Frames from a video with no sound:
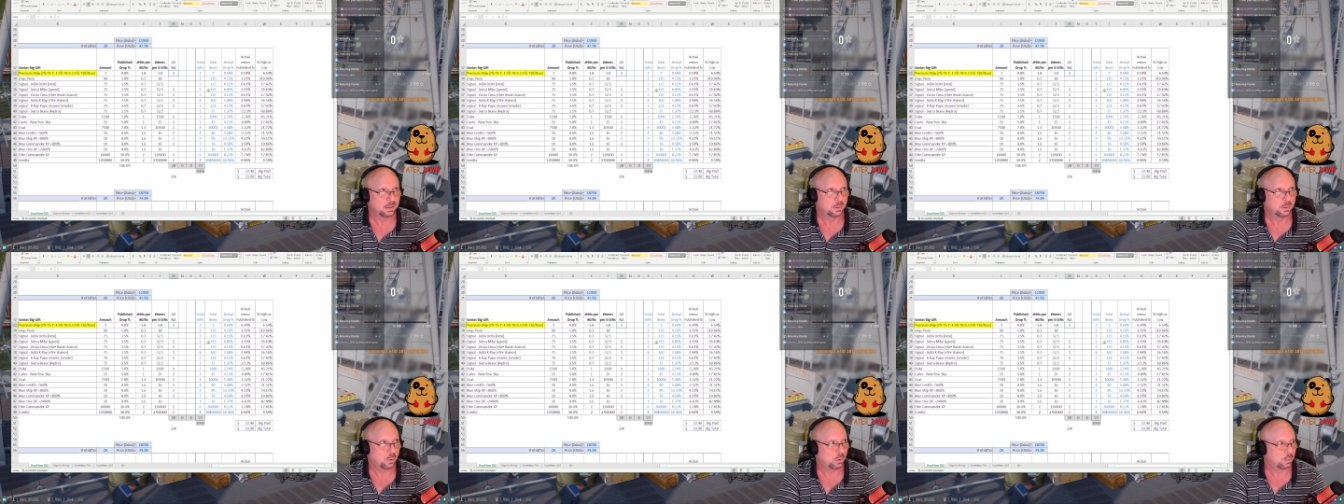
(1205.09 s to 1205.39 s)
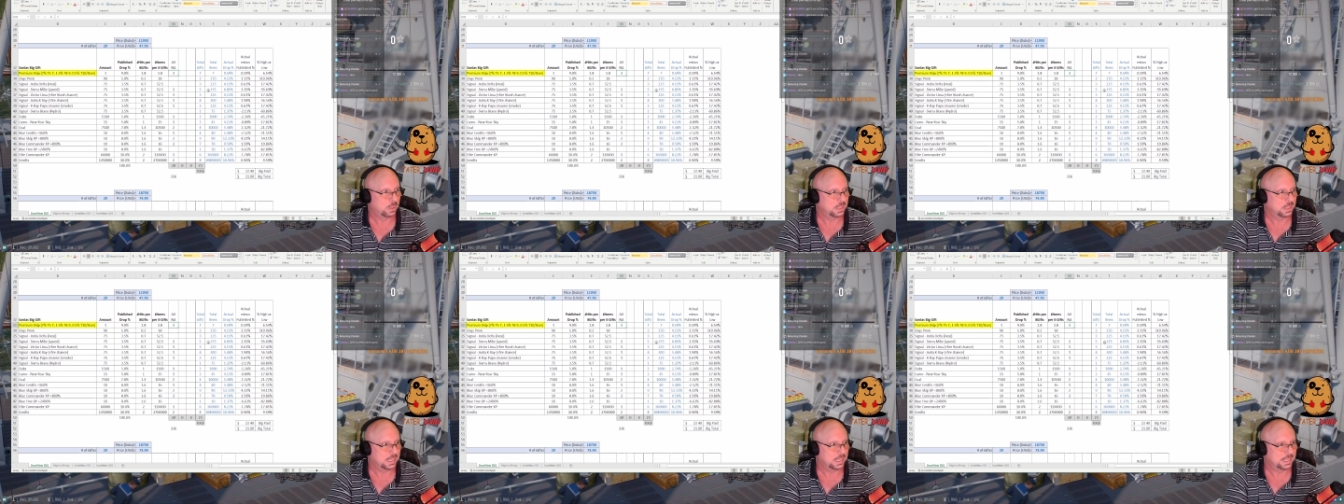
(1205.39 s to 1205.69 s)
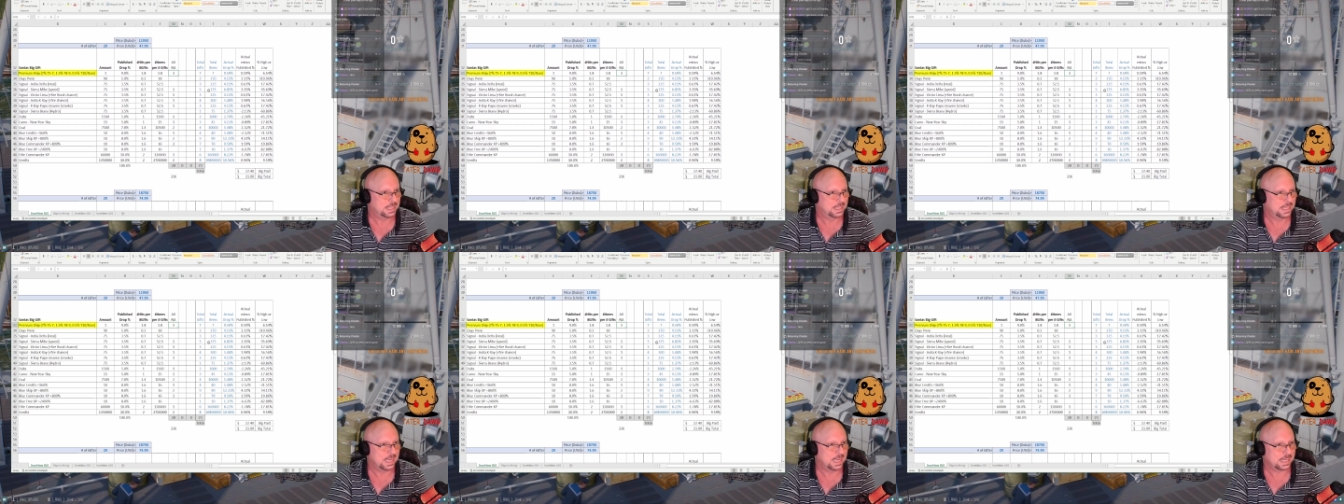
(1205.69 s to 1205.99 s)
what was it,
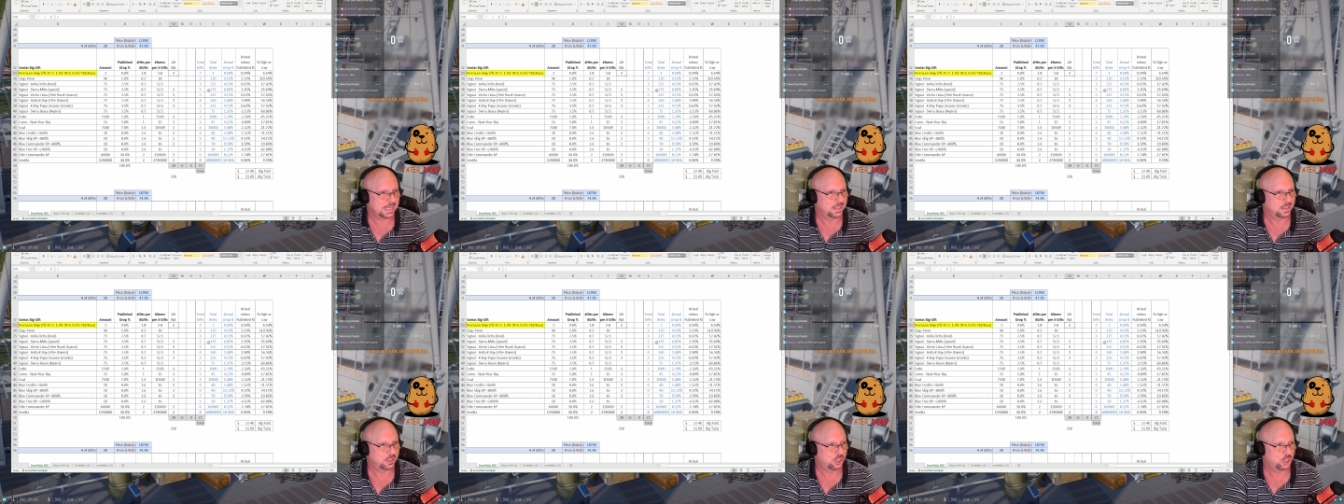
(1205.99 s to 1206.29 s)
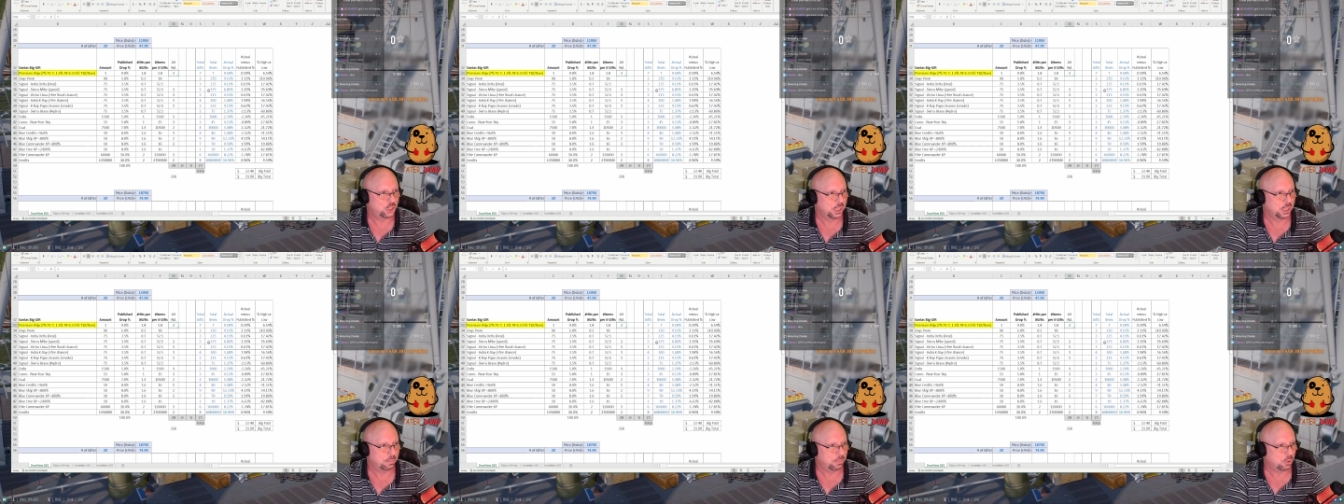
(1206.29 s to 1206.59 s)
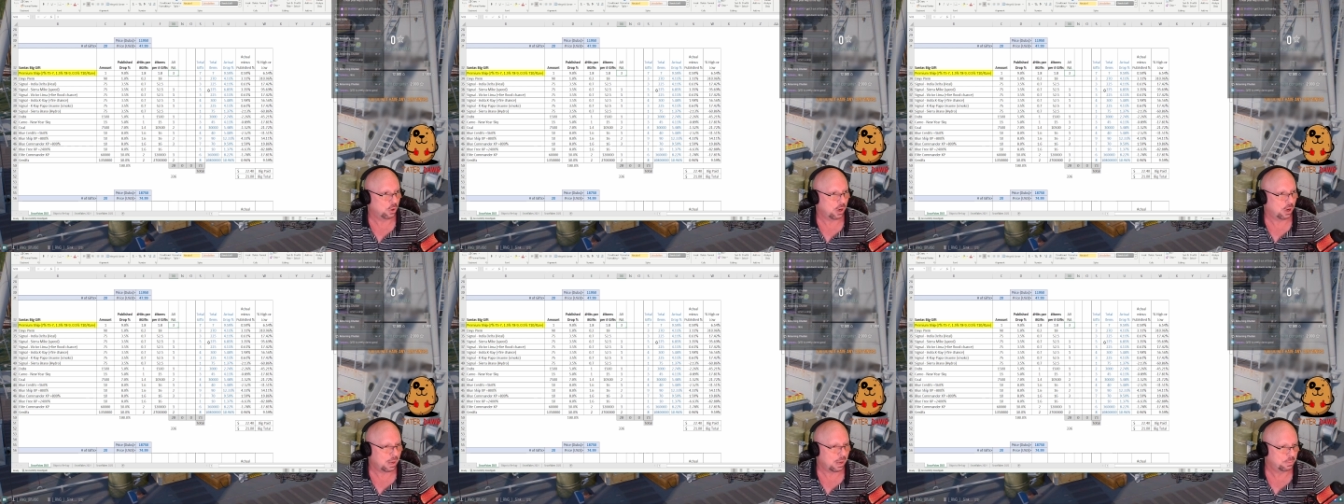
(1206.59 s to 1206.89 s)
6 ship
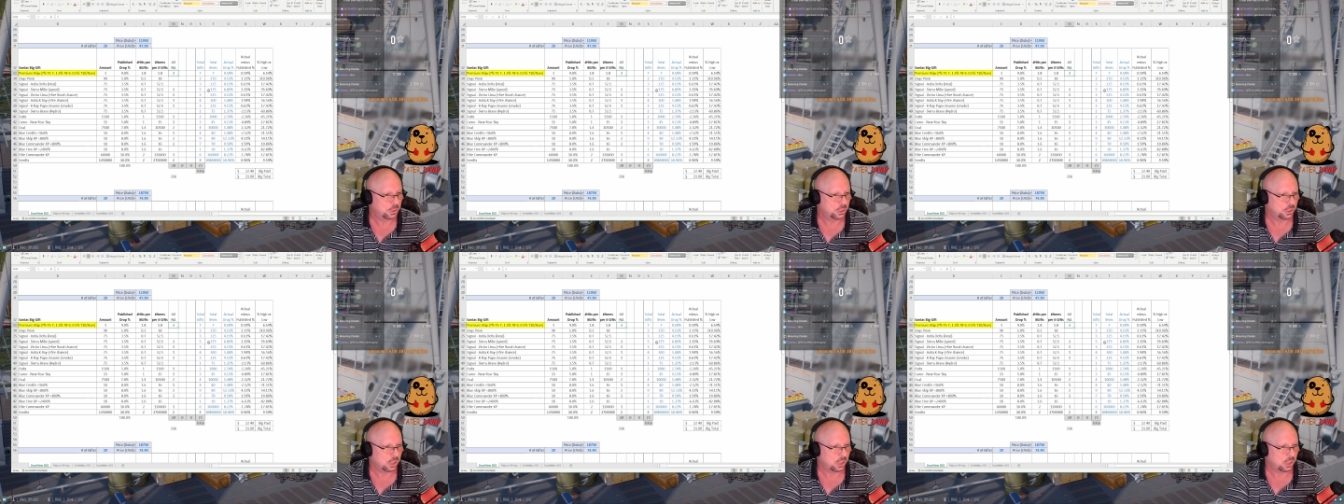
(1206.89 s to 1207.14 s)
drops